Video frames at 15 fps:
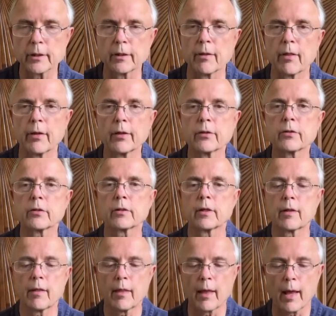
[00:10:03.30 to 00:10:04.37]
in this
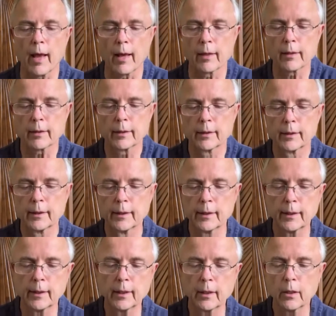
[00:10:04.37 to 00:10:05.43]
and that,
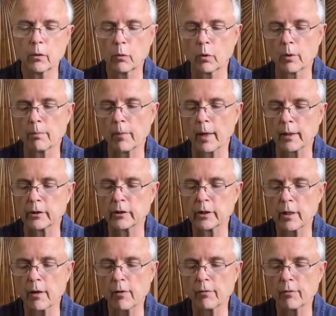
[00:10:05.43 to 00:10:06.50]
when
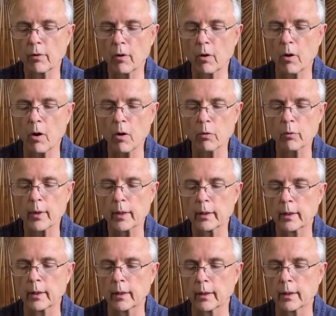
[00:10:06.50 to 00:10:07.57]
myself
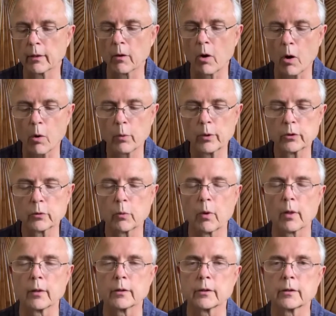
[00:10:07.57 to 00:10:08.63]
already and always
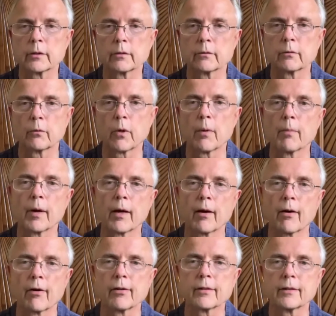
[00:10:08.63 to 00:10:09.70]
was what my
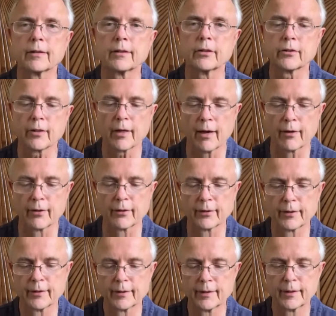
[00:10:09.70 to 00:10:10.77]
heart desired.
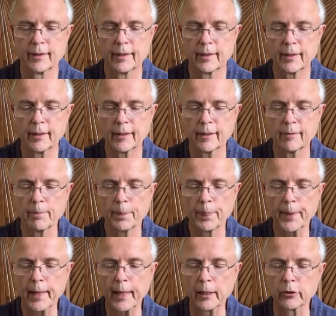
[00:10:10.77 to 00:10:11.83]

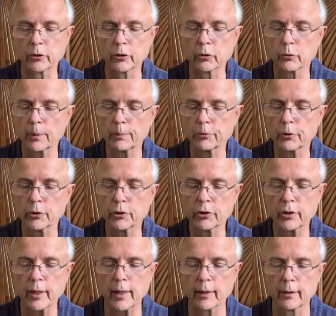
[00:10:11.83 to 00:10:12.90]
As the scripture
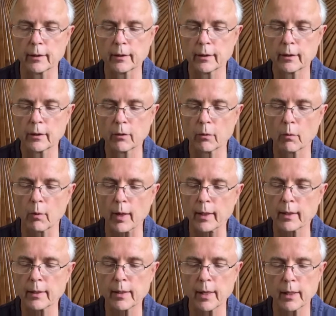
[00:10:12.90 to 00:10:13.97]
said,
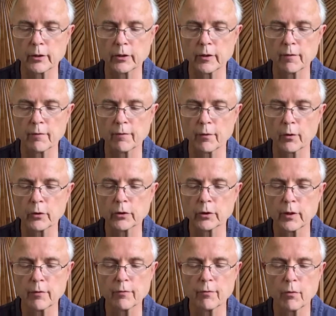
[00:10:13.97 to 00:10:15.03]
recognizing first
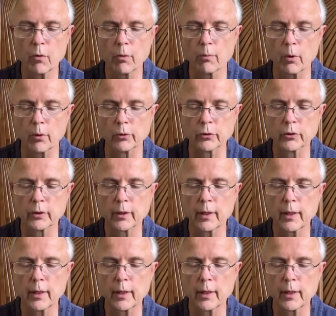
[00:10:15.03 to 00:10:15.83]
and foremost